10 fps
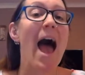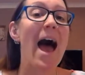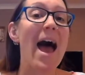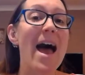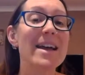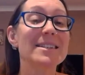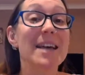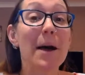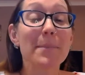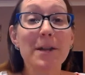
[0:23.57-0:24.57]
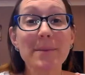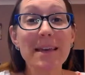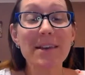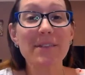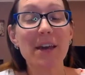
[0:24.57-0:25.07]
and I'm going to be
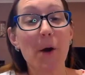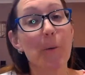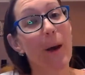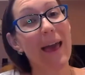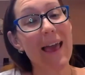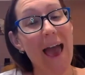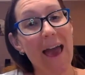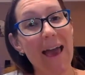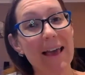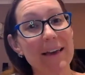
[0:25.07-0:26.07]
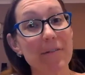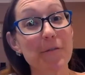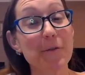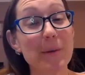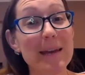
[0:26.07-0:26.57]
giving away a
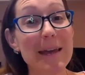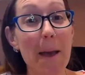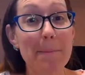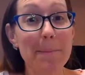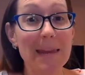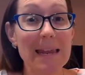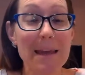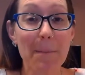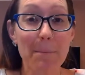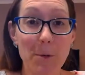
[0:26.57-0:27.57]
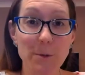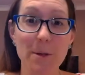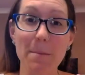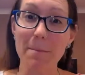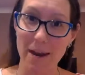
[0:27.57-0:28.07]
free mini
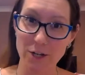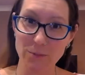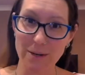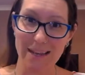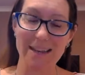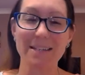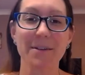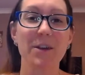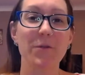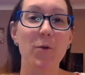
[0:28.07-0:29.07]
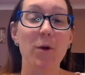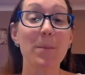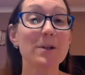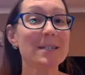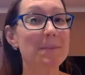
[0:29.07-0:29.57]
mood management kit for
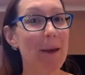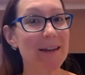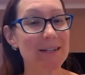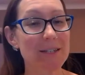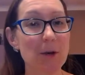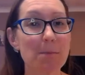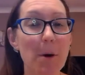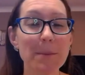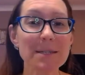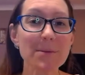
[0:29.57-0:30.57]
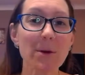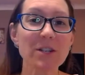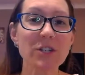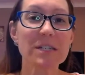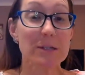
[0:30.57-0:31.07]
participating. So pop in some
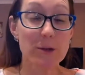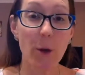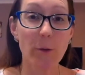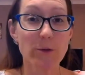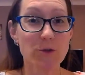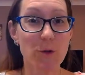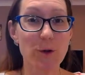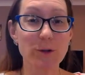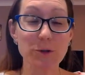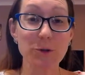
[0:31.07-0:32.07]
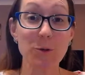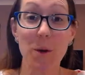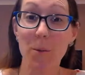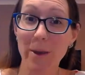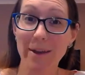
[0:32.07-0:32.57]
questions and you go on the draw to
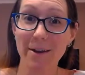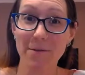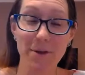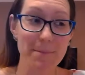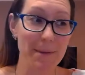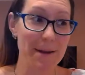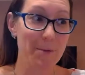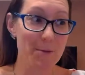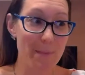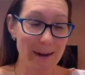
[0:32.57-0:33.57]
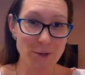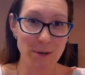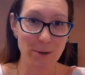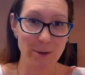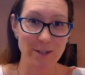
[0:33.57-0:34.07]
win a free mini mood management